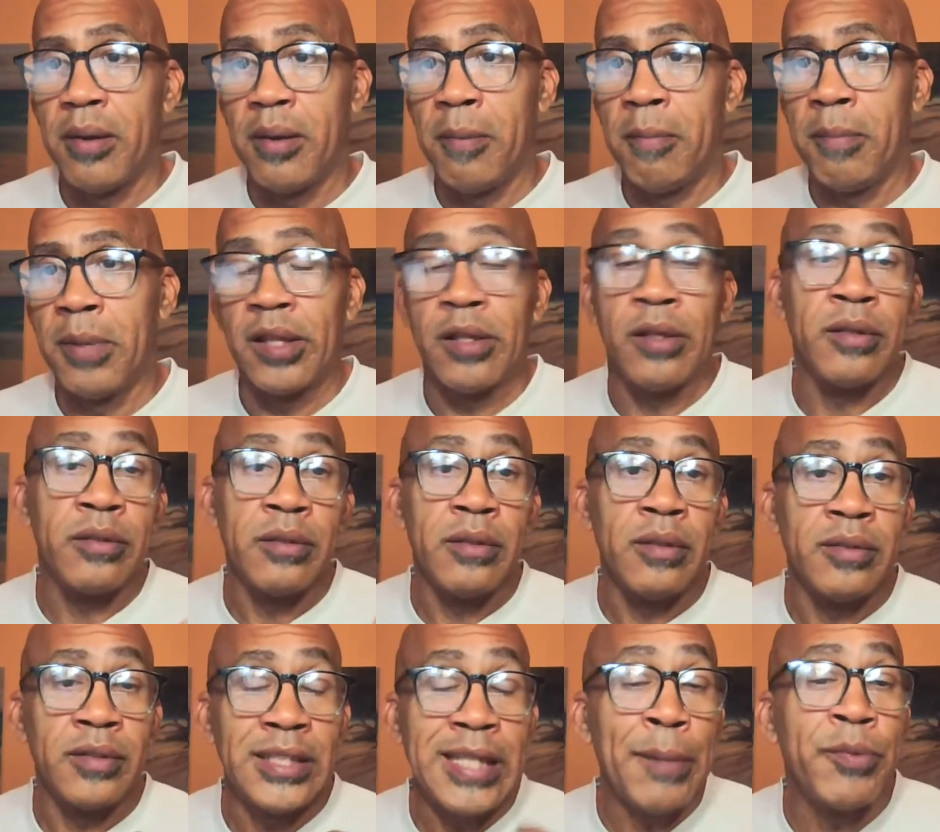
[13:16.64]
But the
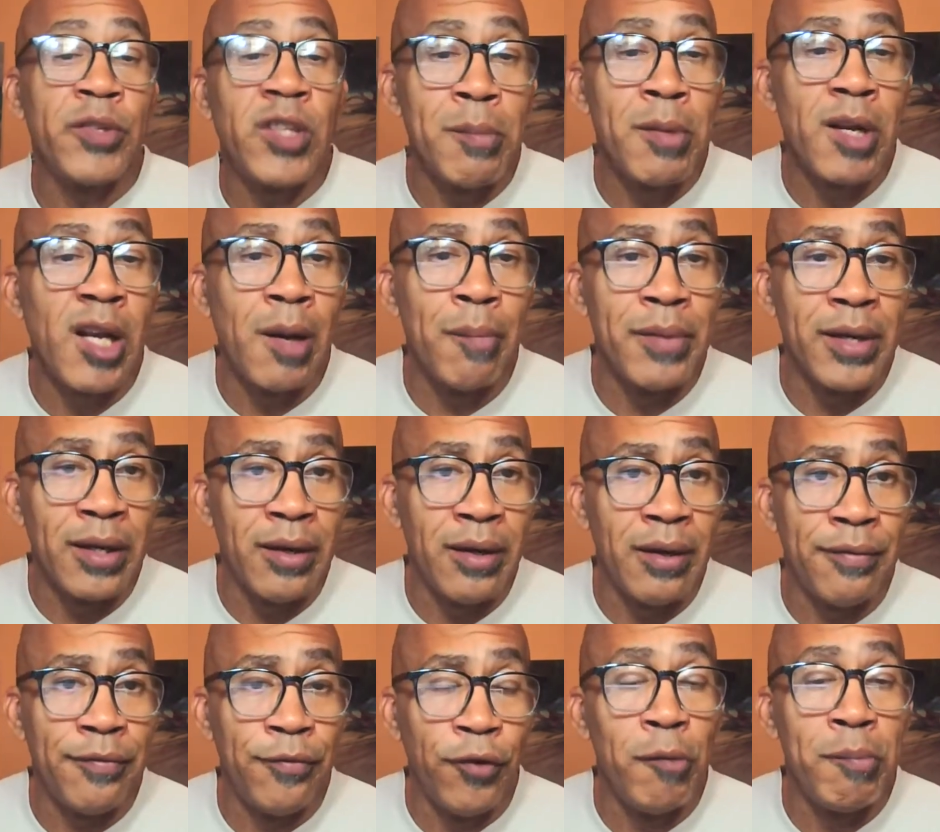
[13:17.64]
steps to becoming a
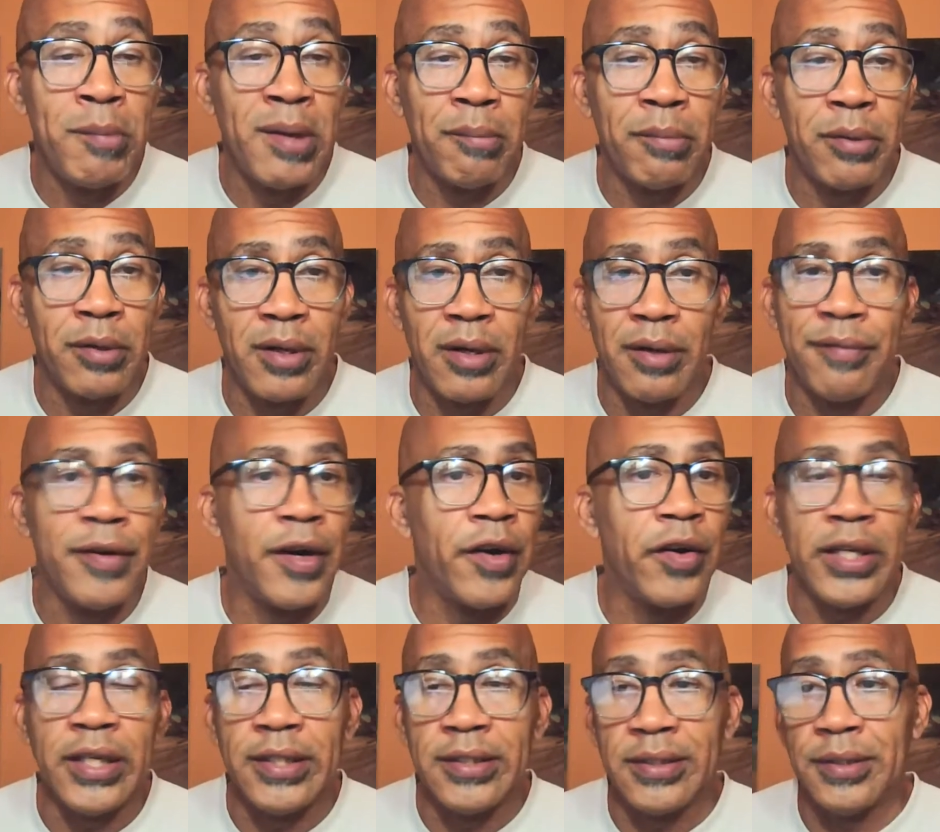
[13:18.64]
full member are very
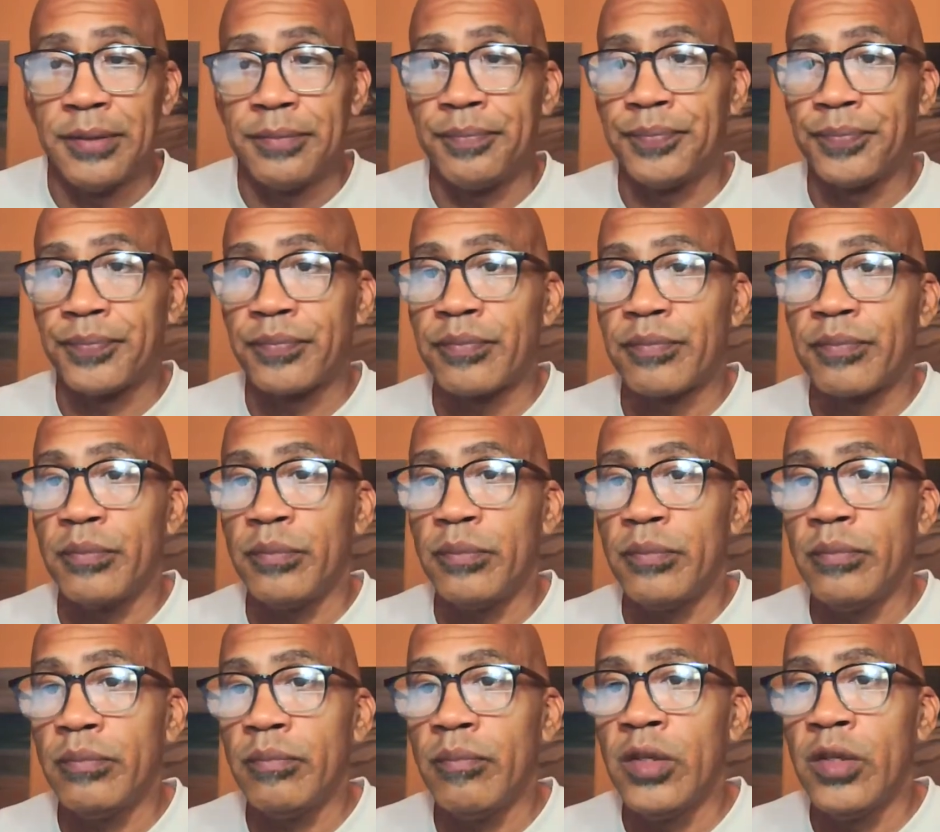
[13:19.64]
easy.
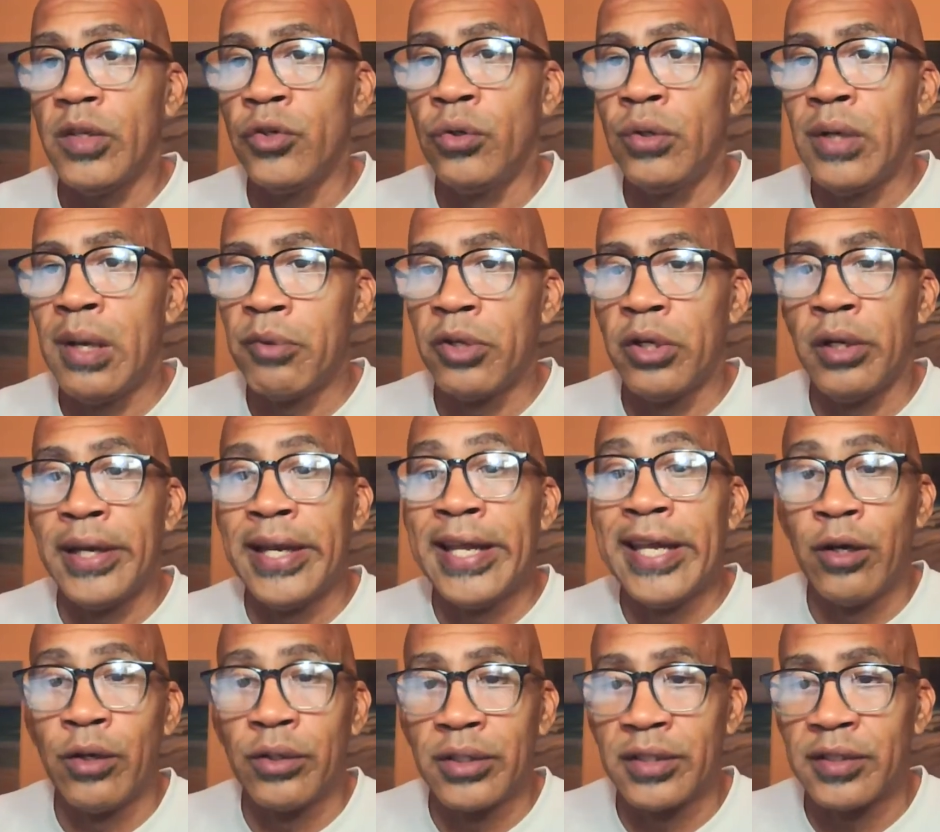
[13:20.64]
So I'm going to lay
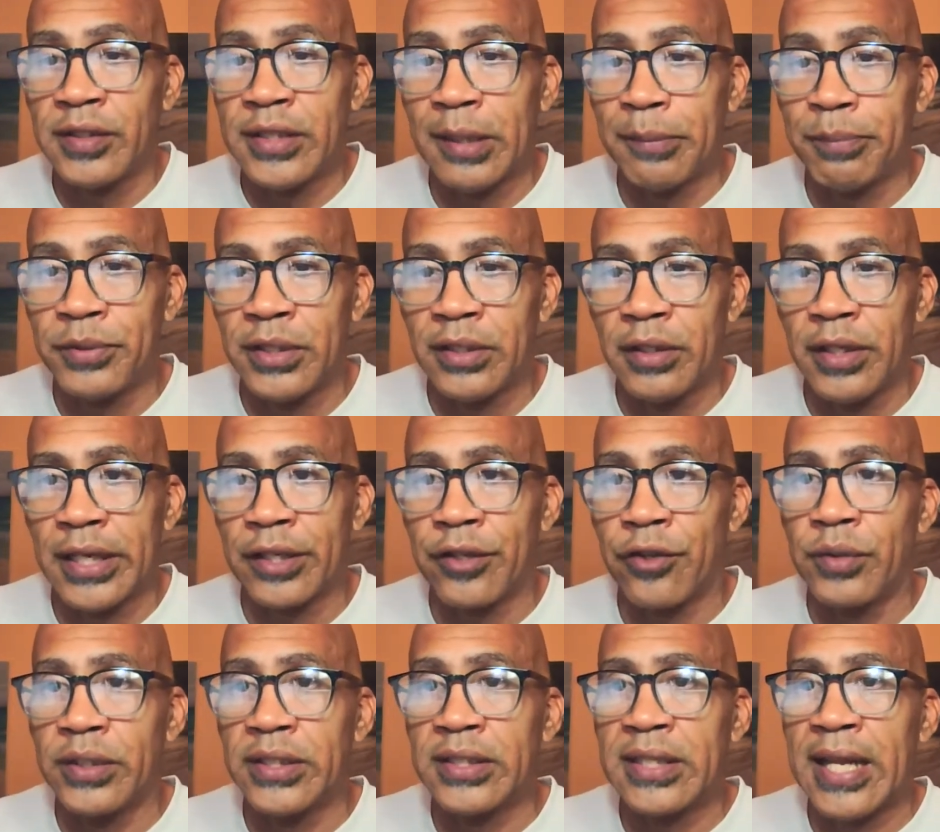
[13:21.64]
out the steps in the next
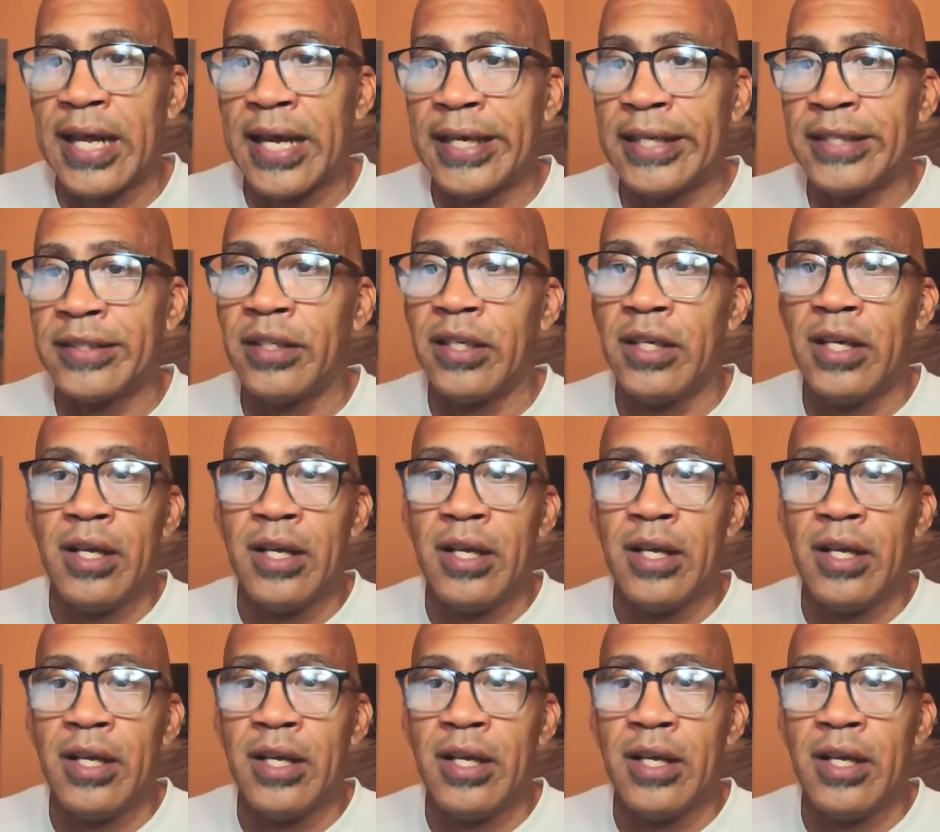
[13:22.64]
3 slides.